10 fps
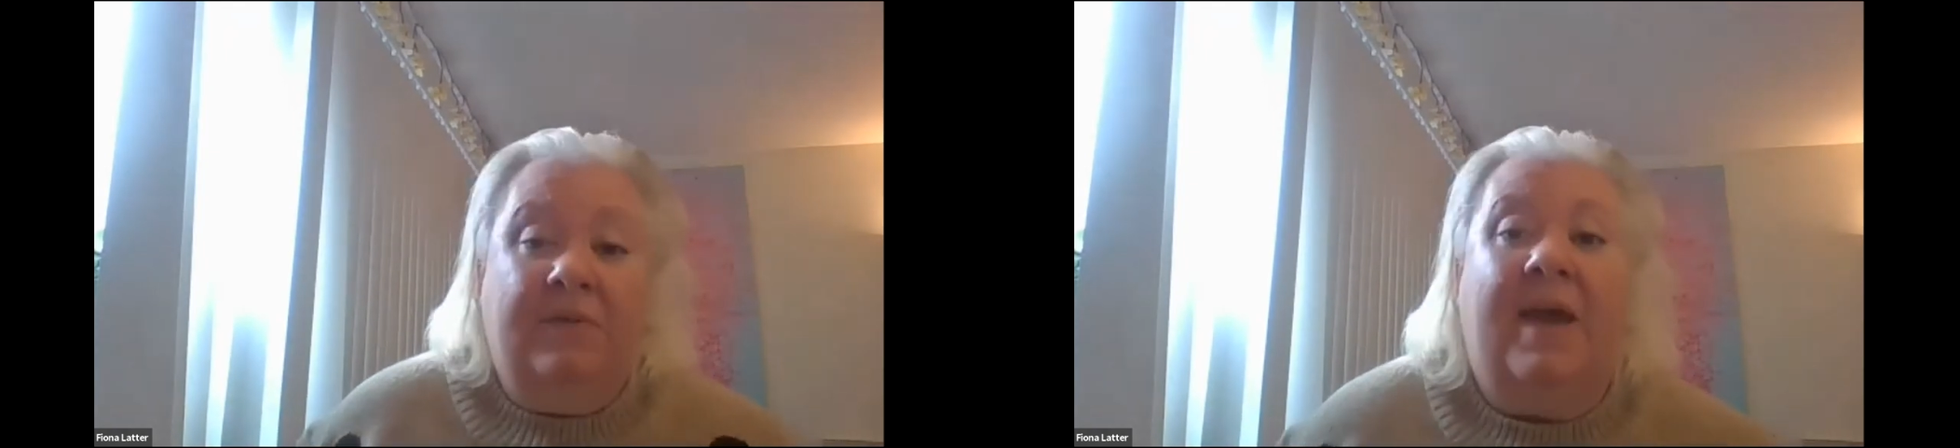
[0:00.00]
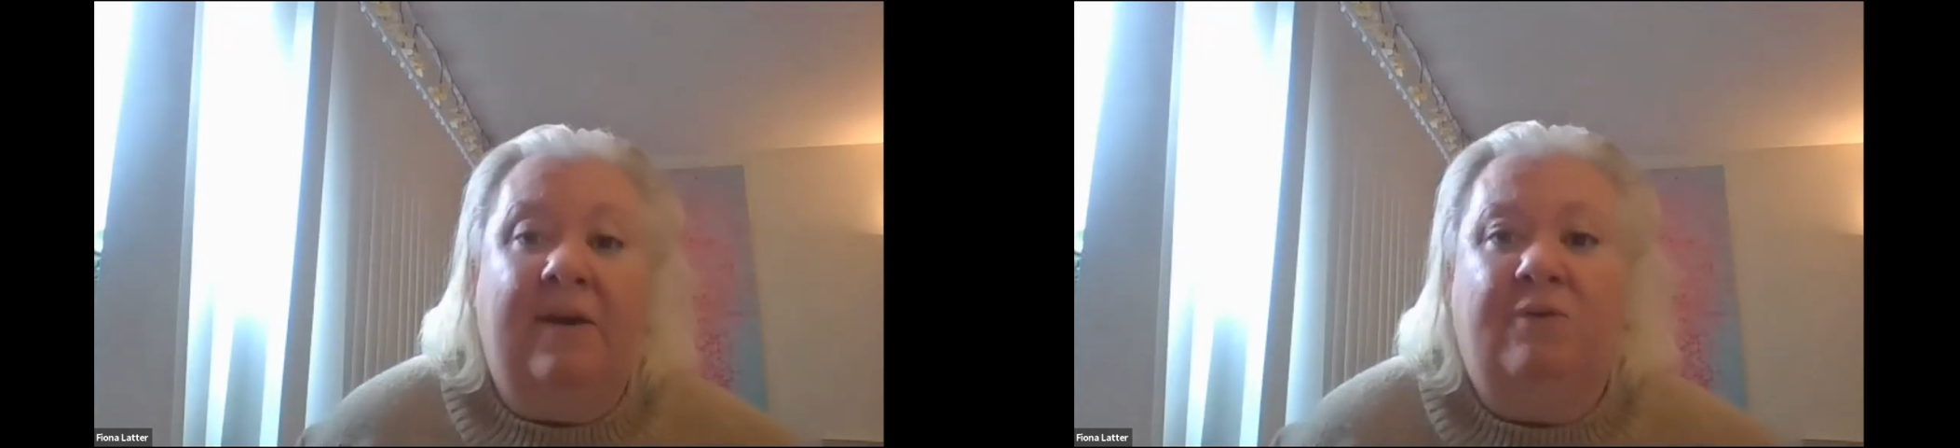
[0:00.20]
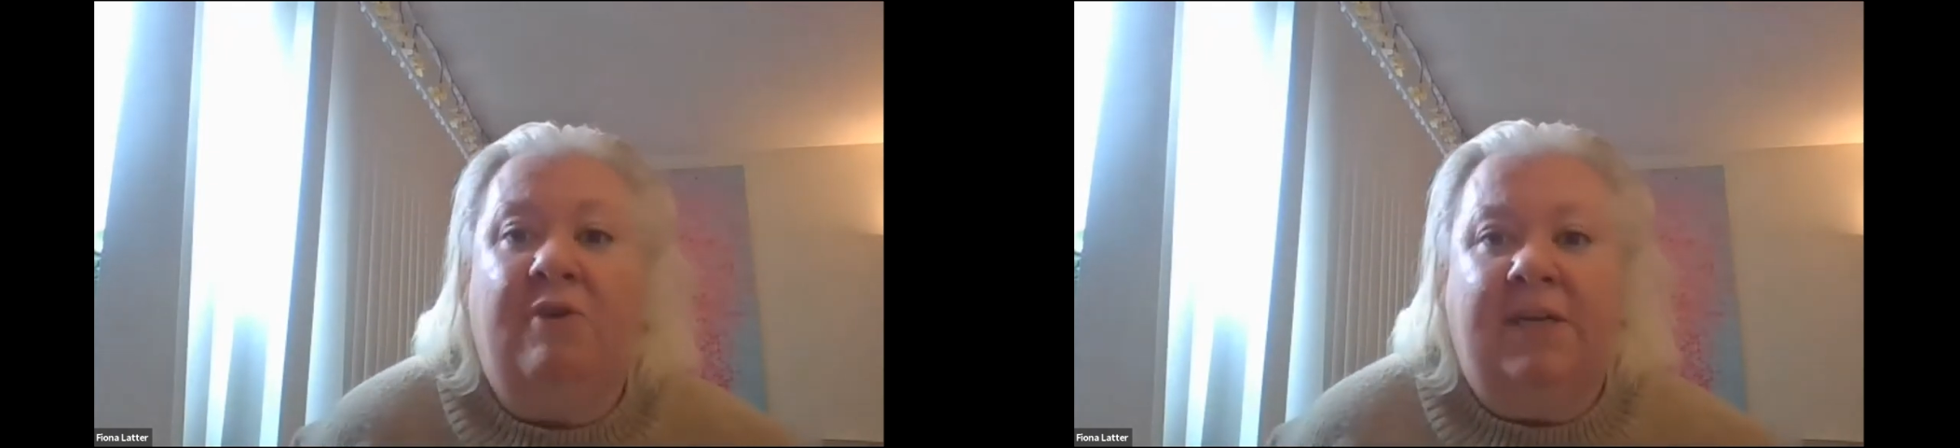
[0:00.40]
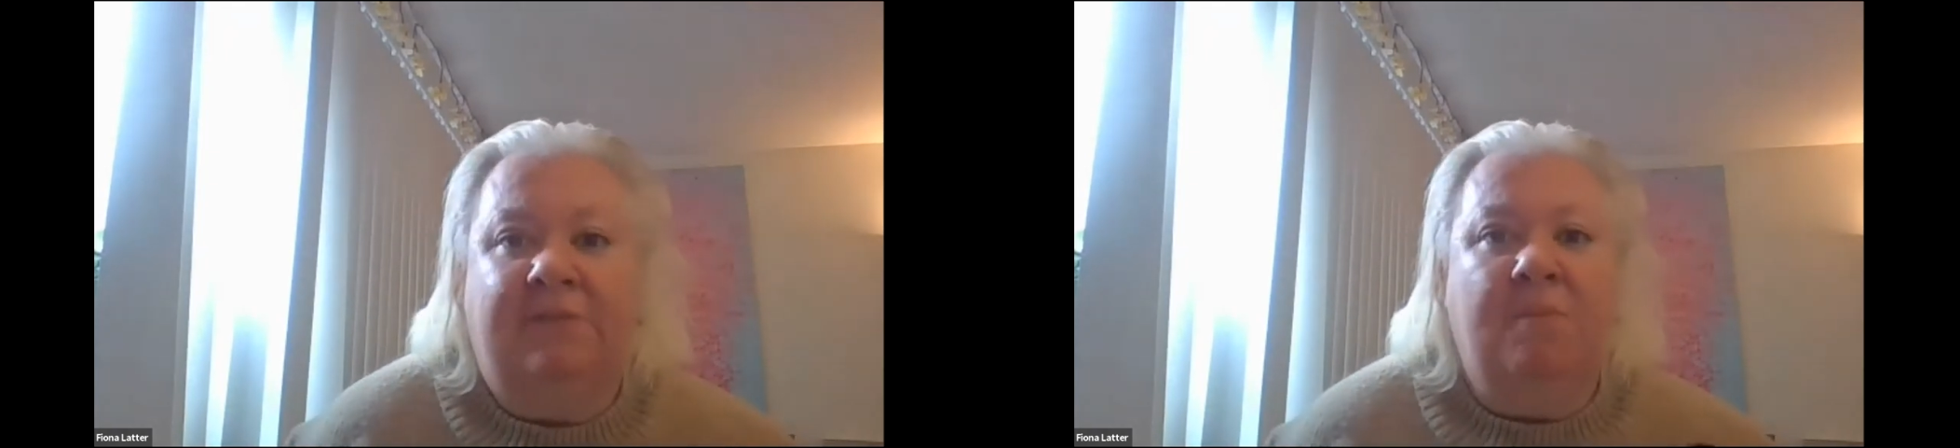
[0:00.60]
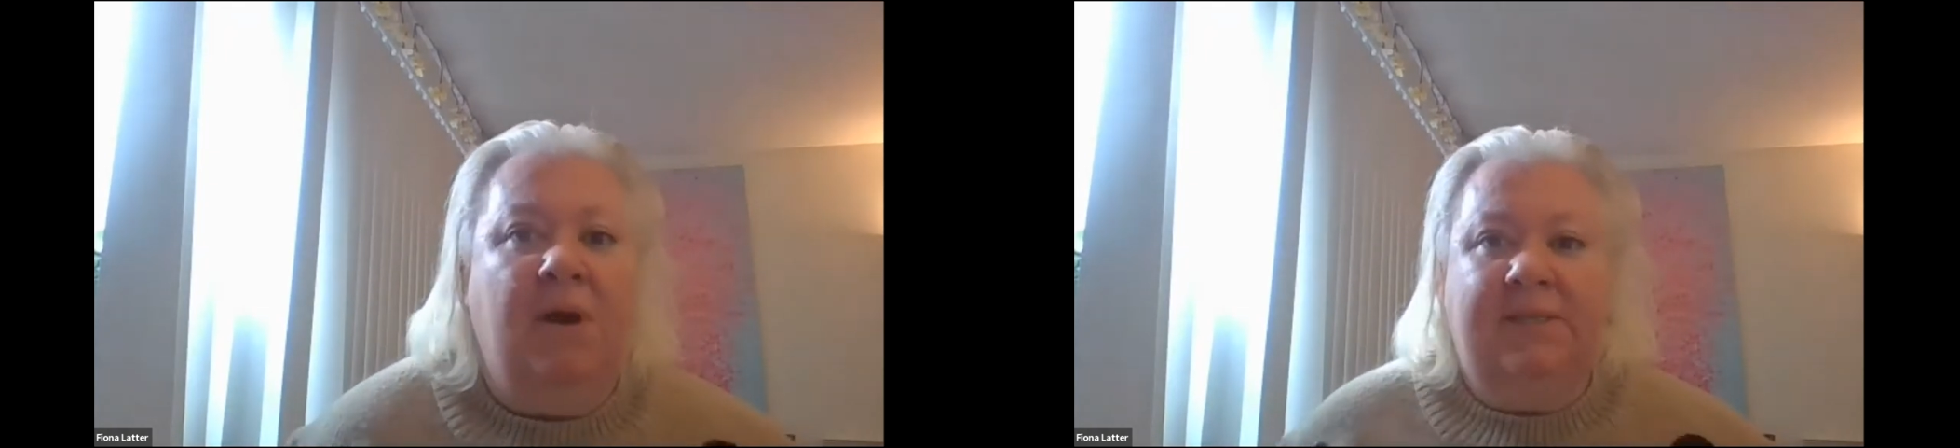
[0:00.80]
they have
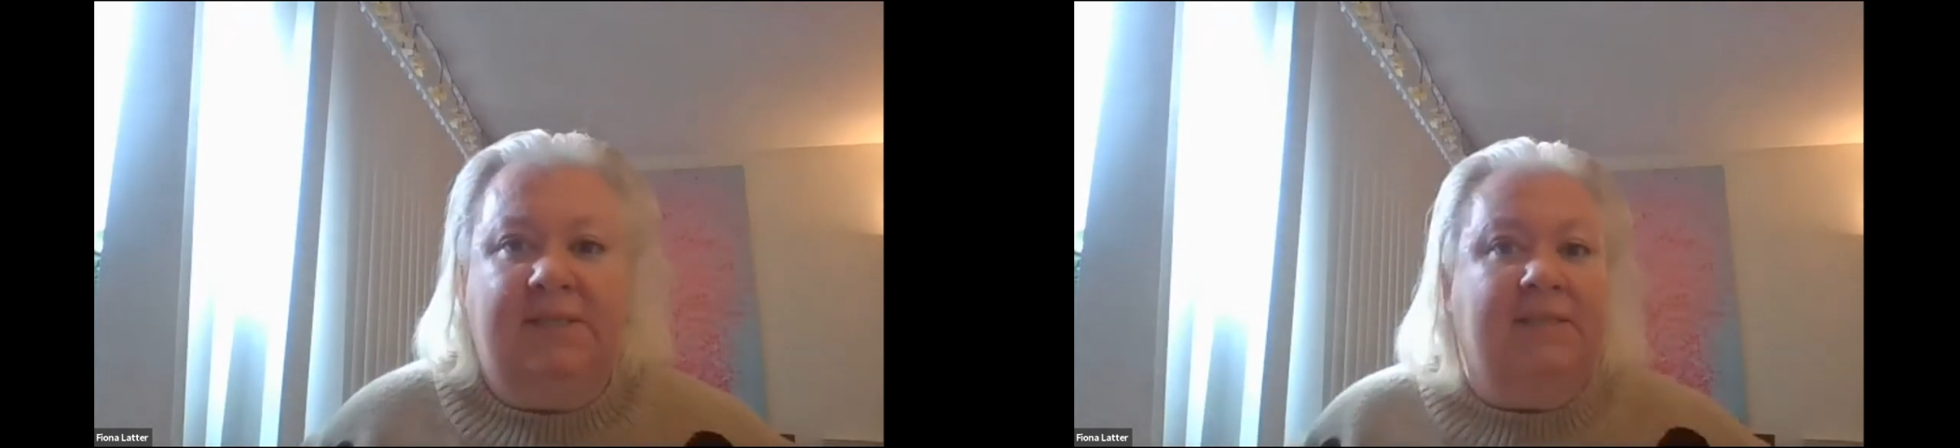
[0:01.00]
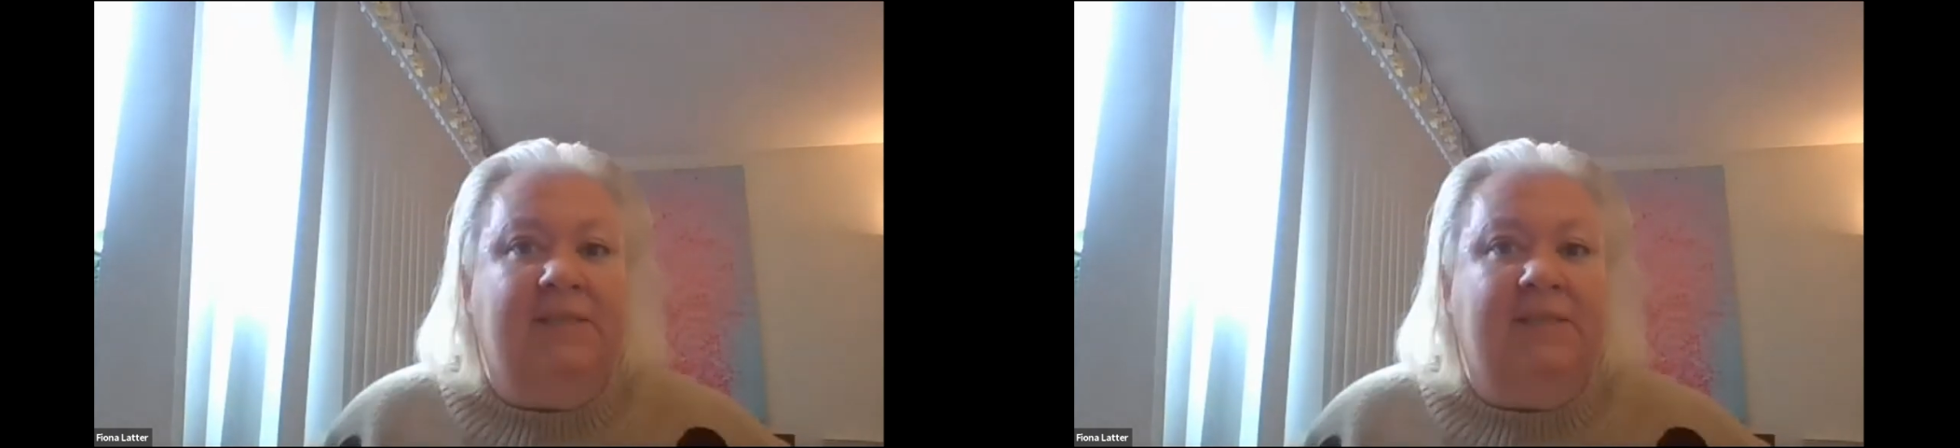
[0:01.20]
creative mindsets,